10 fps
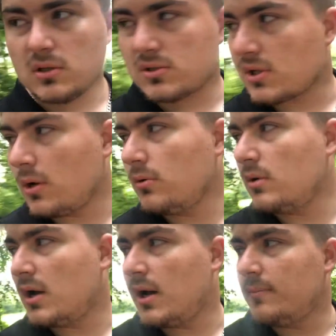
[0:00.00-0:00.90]
So
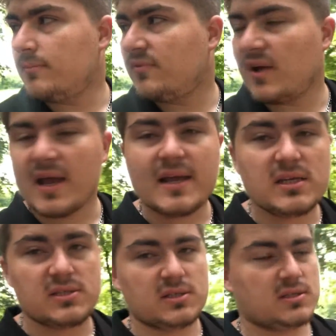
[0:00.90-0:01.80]
for
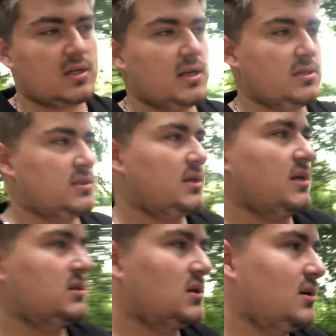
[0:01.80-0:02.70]
ages and ages and
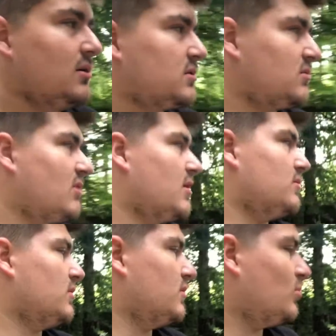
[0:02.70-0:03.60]
ages I looked
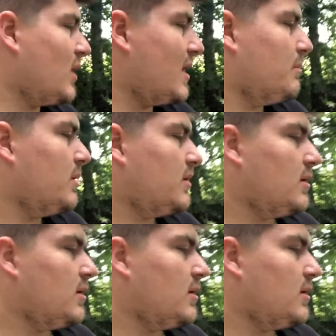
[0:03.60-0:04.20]
around on the web.